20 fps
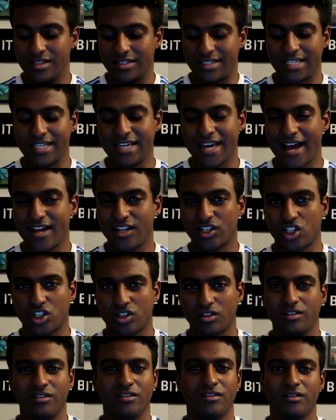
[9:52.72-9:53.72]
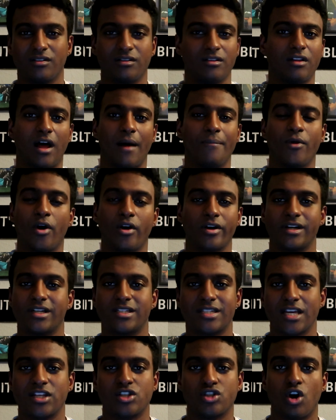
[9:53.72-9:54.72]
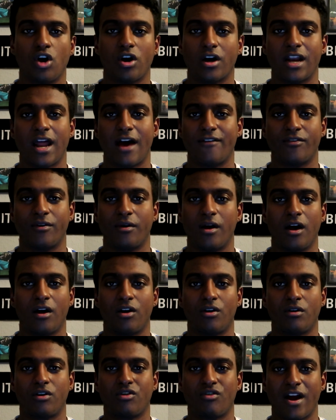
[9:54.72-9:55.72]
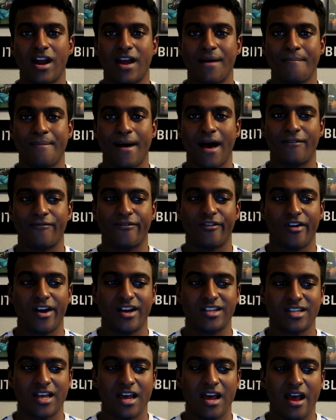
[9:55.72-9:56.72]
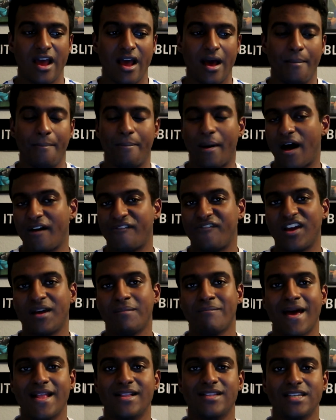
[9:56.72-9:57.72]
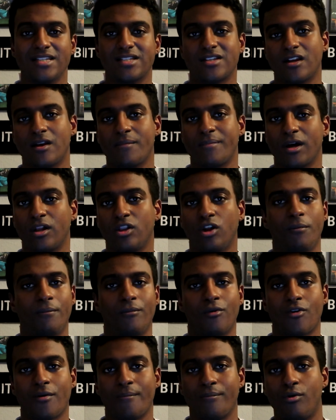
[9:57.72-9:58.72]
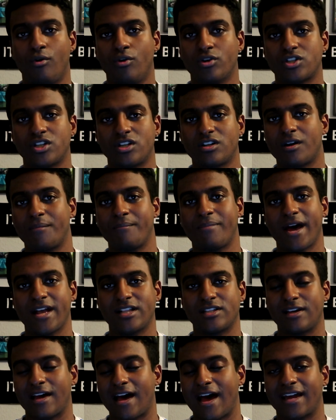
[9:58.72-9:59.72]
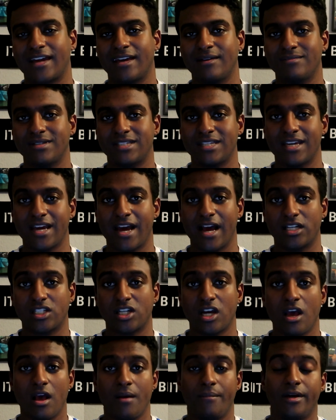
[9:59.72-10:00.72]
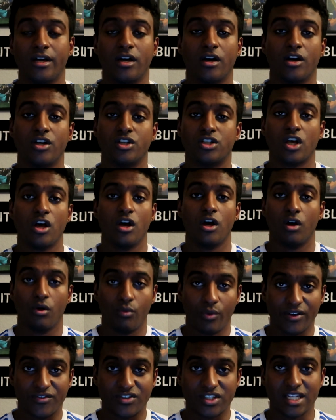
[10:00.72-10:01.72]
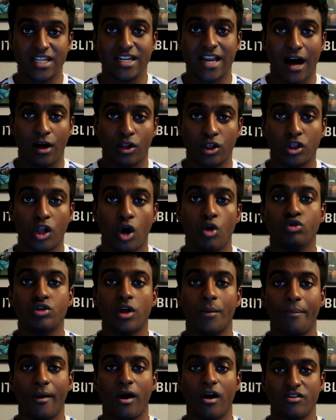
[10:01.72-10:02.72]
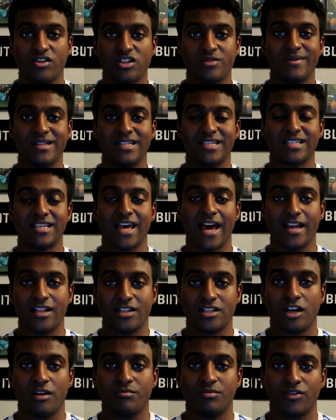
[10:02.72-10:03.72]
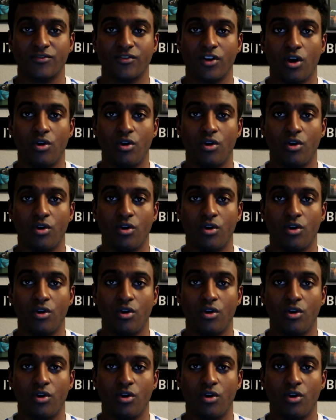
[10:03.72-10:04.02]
Ziyech, I'm not going to say he's not going to have a great impact for us, but I think Mendy's going to be a lot more important compared to Hakim Ziyech because we've seen how low the bar has been set in terms of